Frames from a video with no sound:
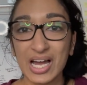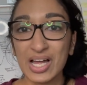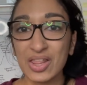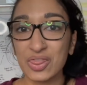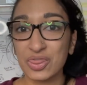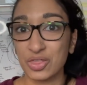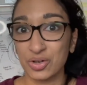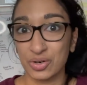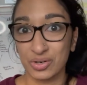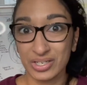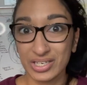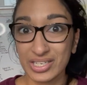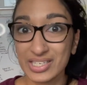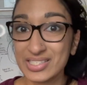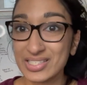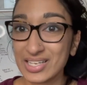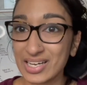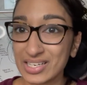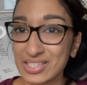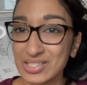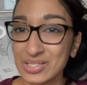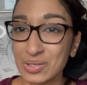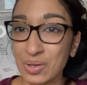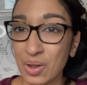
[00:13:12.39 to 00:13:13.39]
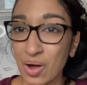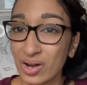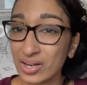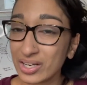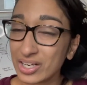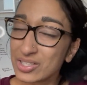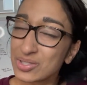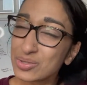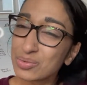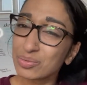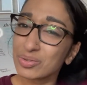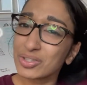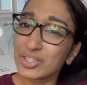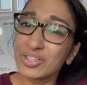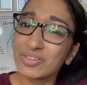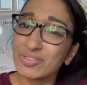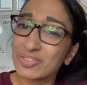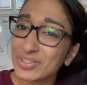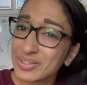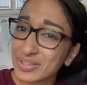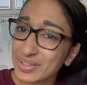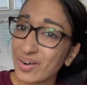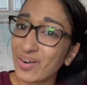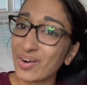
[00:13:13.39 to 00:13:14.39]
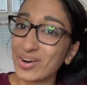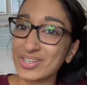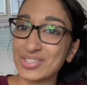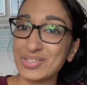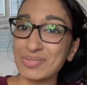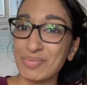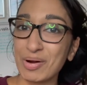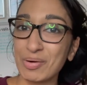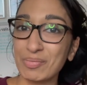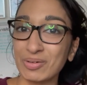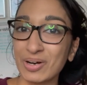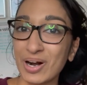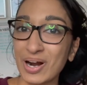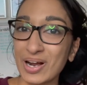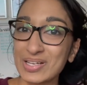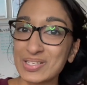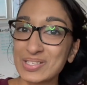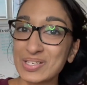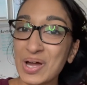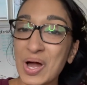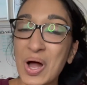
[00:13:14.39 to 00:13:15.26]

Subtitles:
30 seconds long, it's really, really hard to memorize